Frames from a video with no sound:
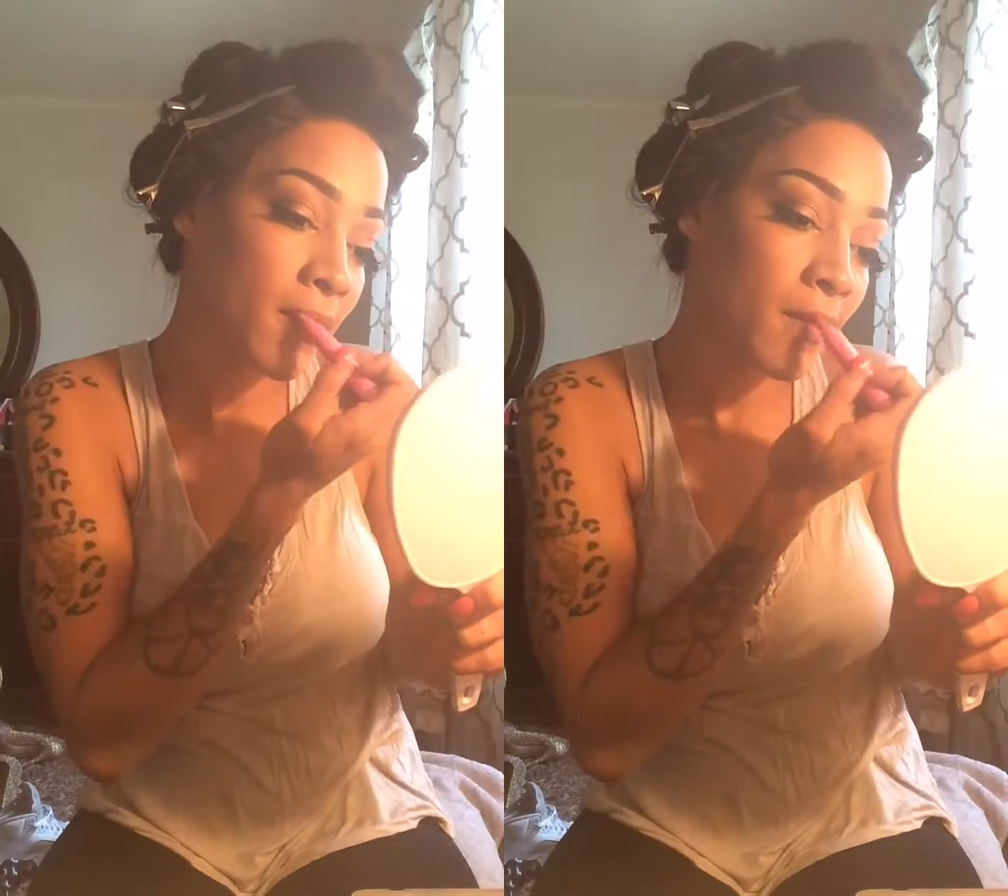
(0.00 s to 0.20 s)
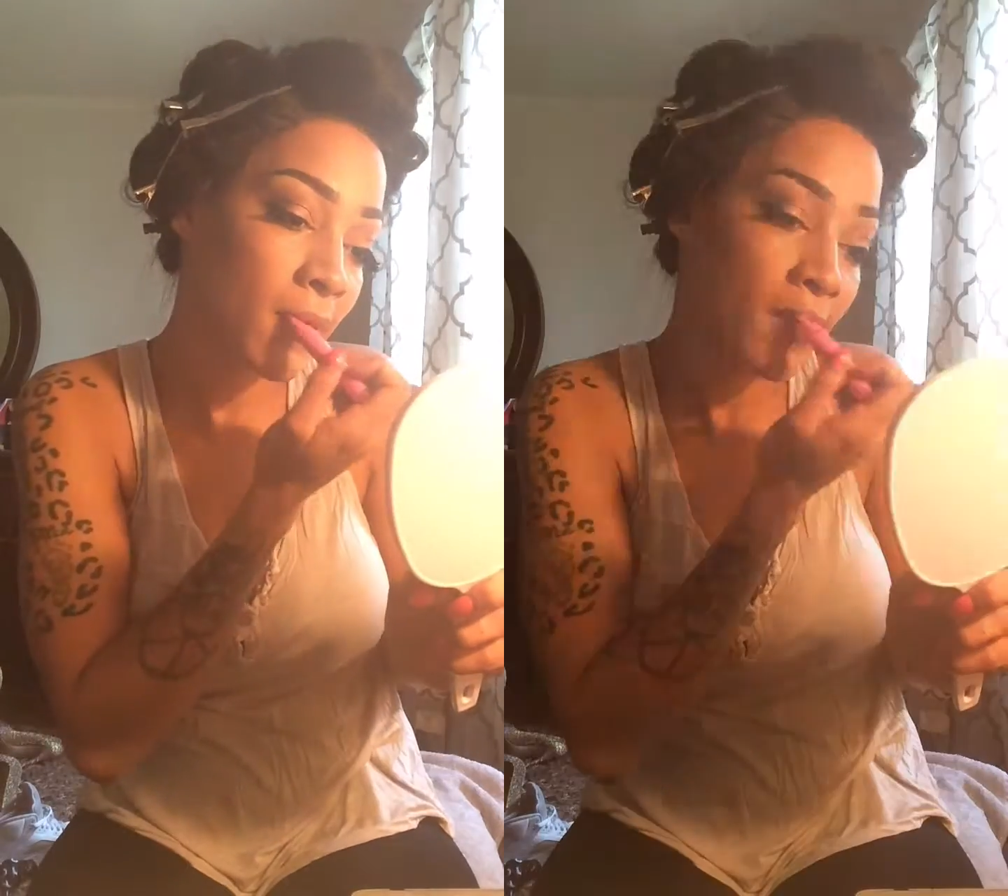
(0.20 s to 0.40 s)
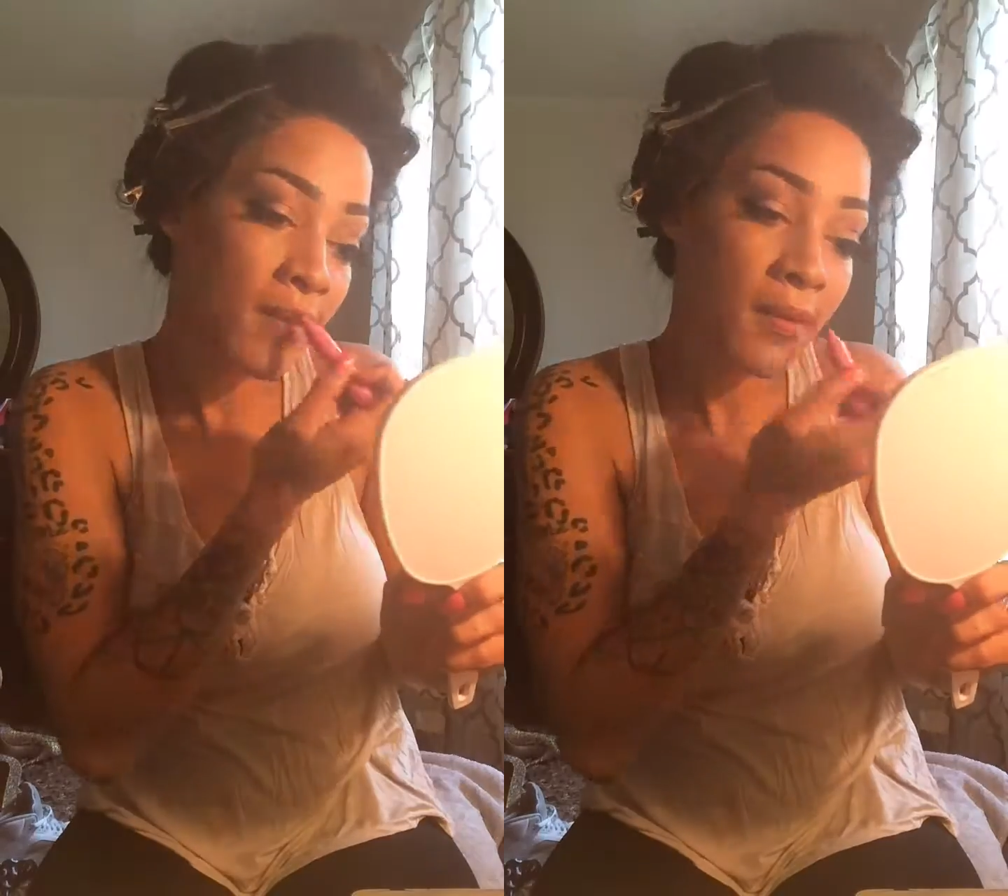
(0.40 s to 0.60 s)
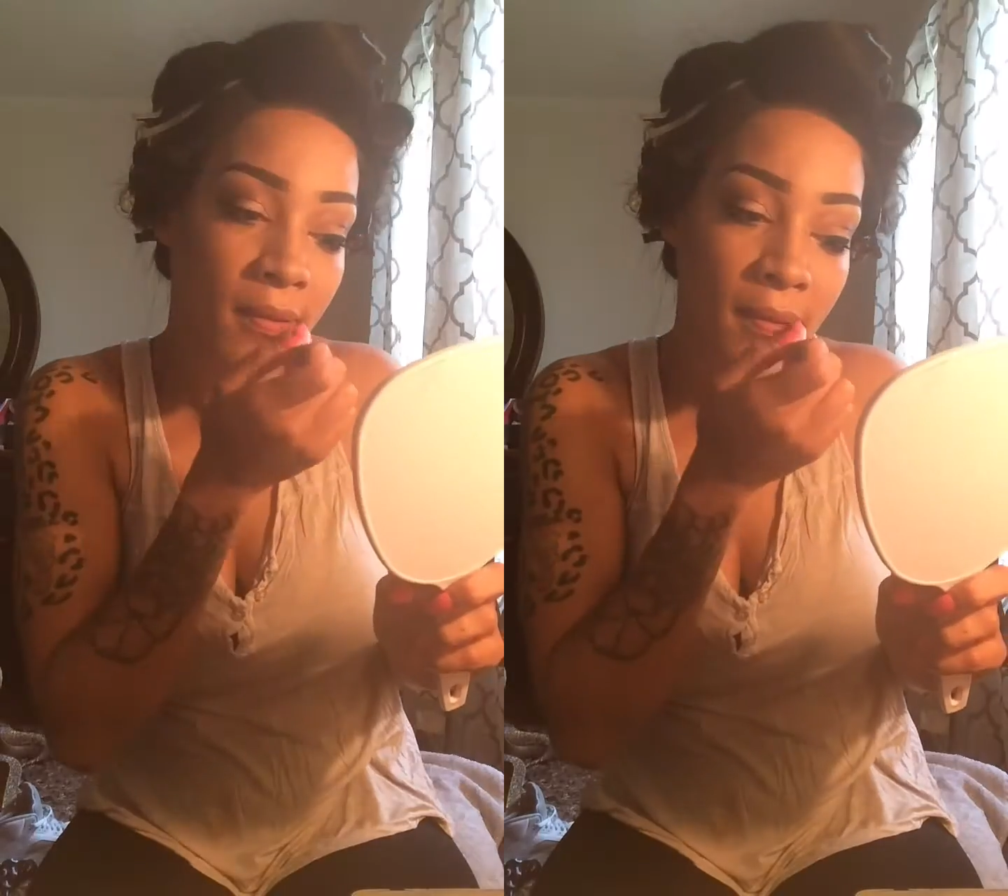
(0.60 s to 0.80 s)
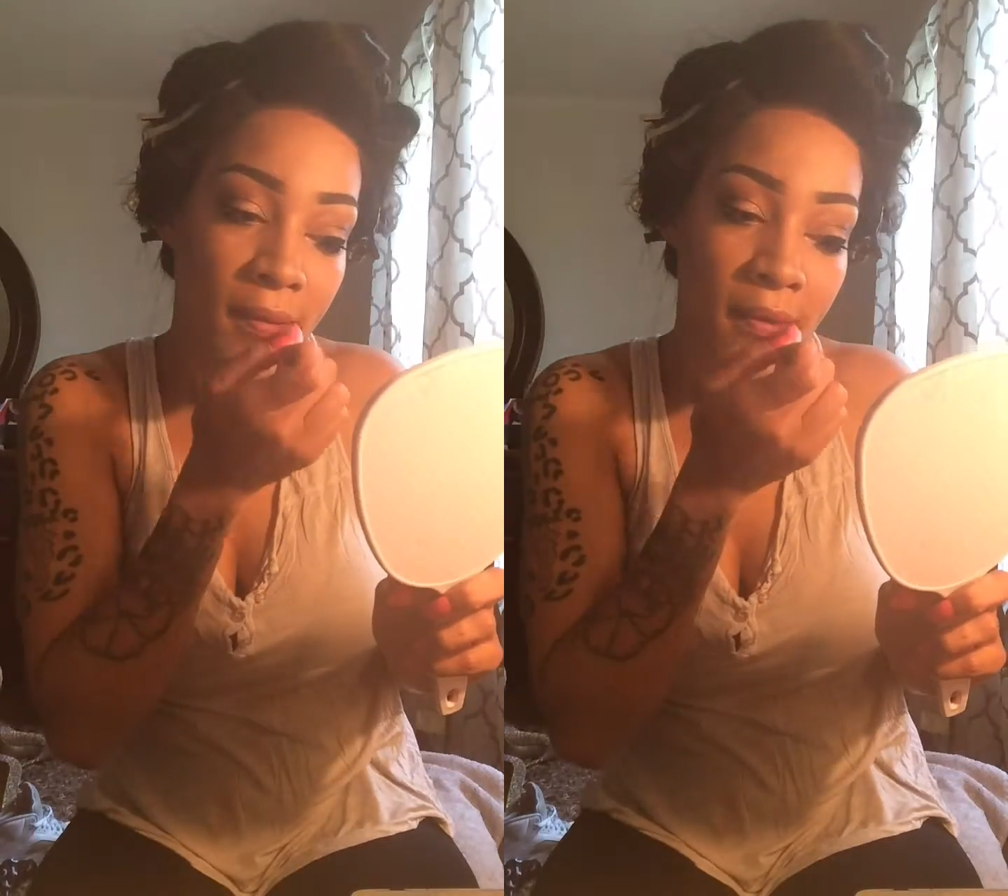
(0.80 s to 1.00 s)
Target's an
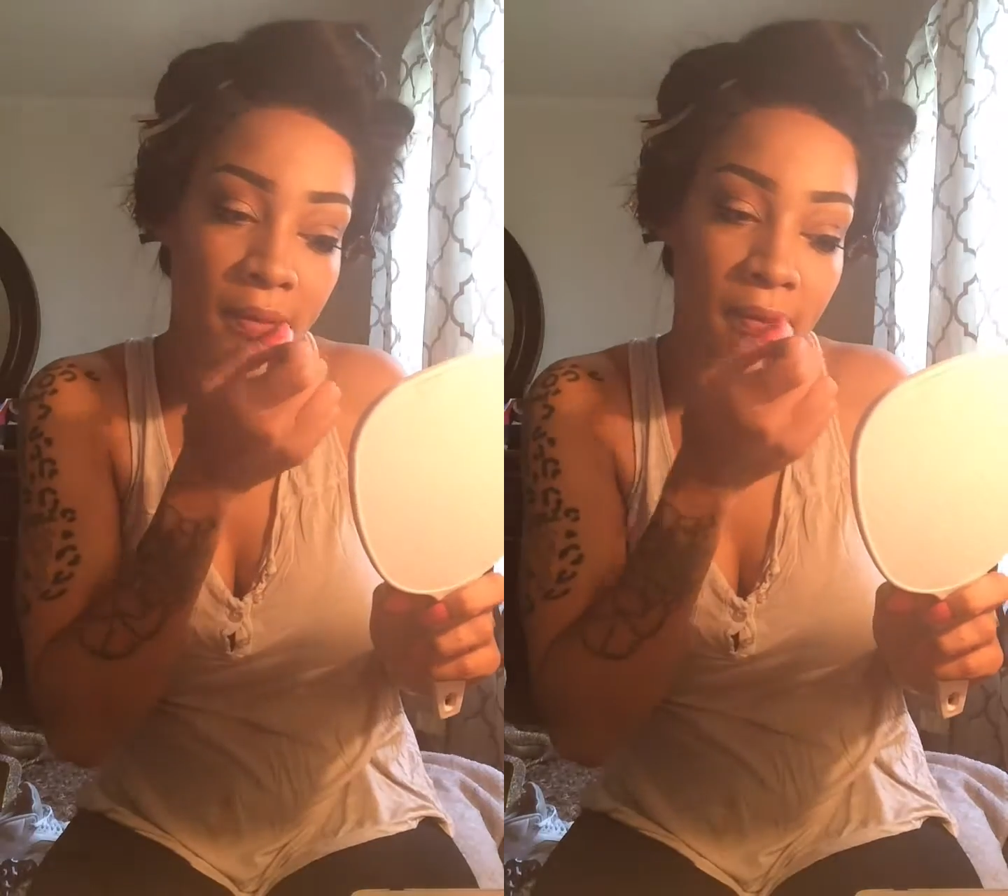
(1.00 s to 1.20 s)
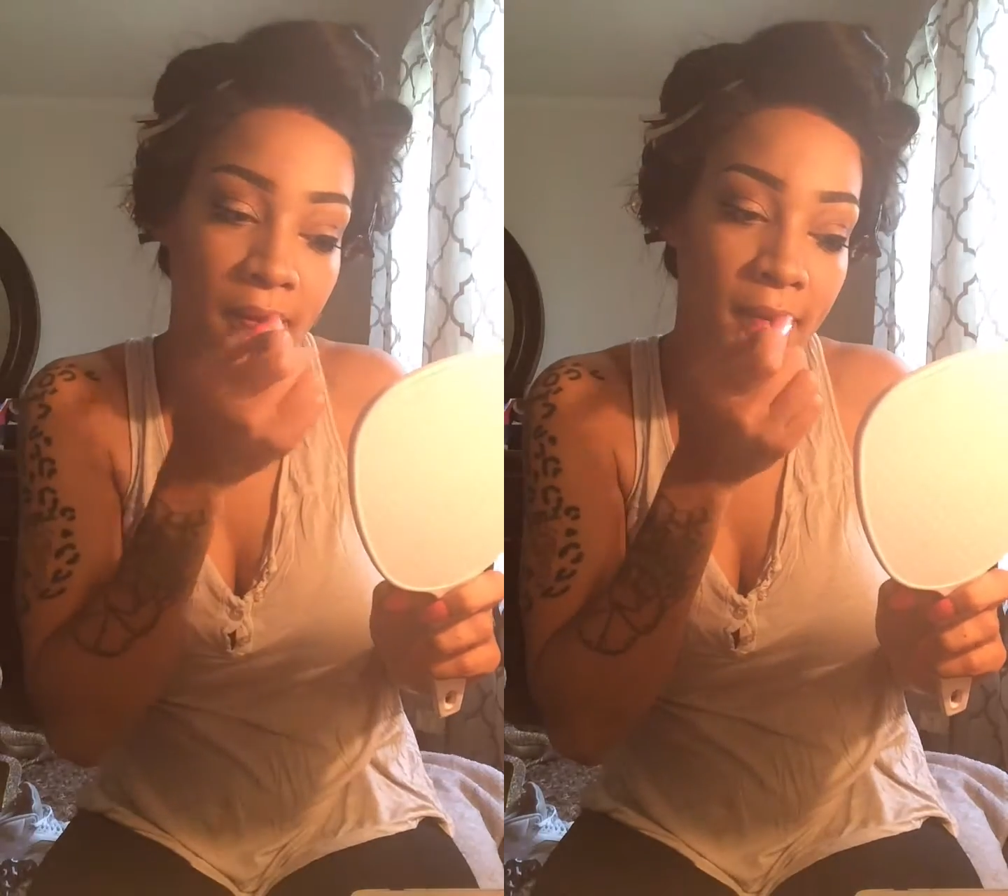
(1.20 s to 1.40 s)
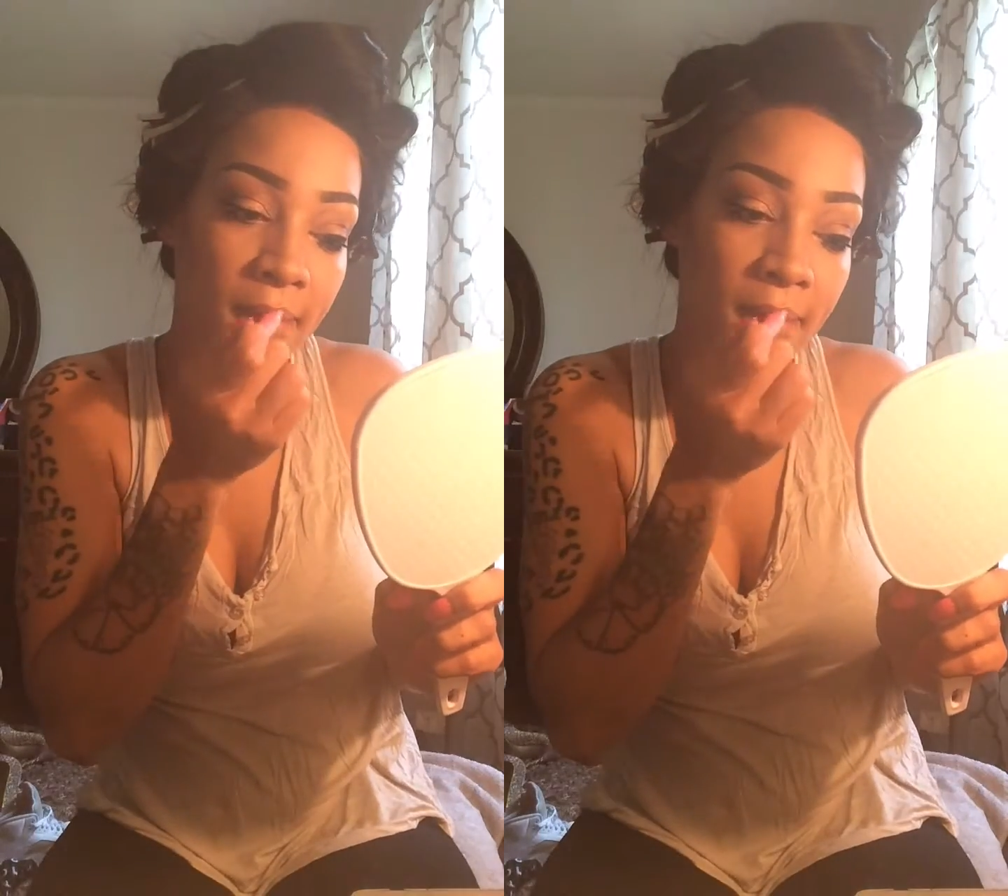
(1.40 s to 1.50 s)
e.l.f. like